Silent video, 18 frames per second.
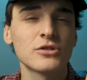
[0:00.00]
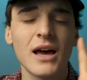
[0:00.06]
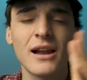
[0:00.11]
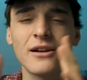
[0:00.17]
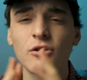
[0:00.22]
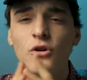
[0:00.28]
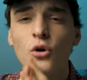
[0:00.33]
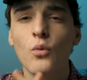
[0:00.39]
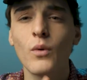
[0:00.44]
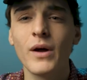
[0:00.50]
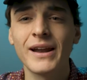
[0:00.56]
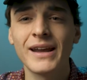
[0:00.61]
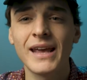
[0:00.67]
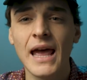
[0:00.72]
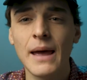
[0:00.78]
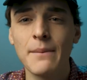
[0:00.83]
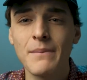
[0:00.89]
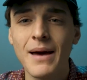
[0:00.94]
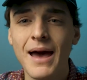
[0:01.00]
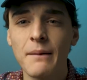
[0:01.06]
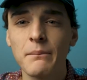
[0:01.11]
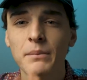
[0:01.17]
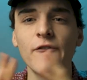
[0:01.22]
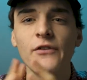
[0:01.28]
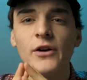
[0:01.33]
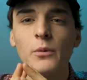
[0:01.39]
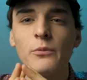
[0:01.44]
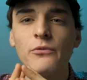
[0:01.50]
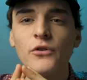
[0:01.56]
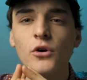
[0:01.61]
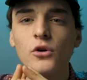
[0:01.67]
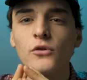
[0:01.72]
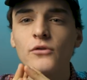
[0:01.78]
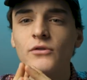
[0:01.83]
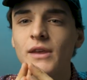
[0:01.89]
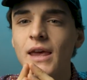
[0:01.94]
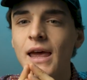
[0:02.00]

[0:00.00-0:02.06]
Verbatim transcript: I don't know when it came back. But film photos